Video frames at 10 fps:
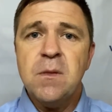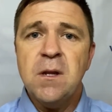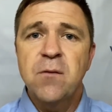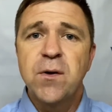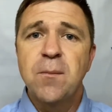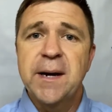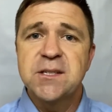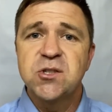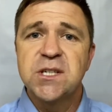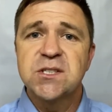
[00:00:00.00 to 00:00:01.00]
If we go back
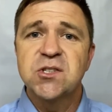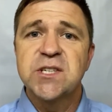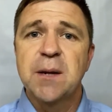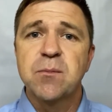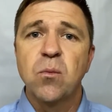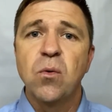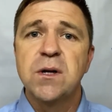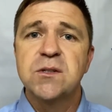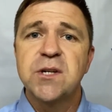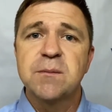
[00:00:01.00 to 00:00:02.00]
to Genesis chapter
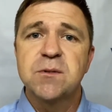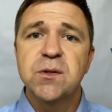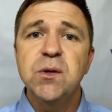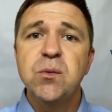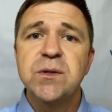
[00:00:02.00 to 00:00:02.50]
1, chapter 2,